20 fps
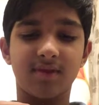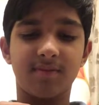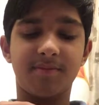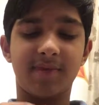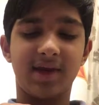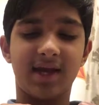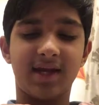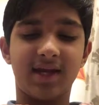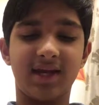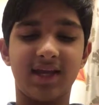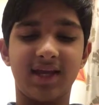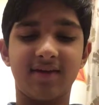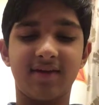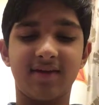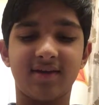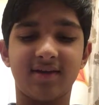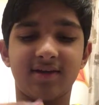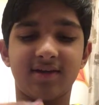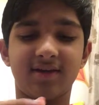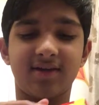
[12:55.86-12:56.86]
apparently
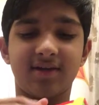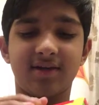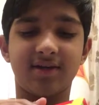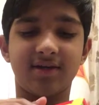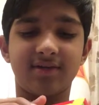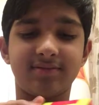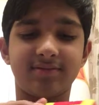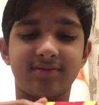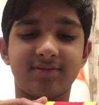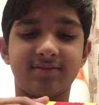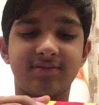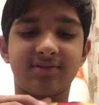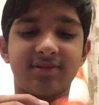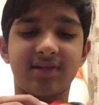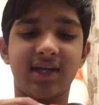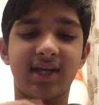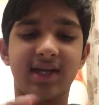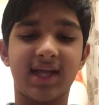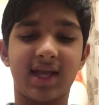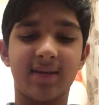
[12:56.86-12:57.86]

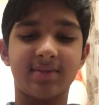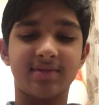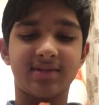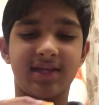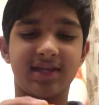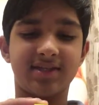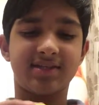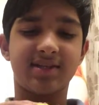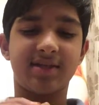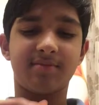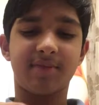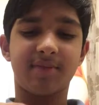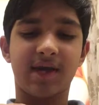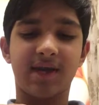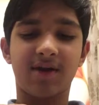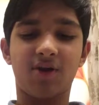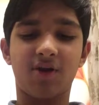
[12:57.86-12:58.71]
3 times less than mine,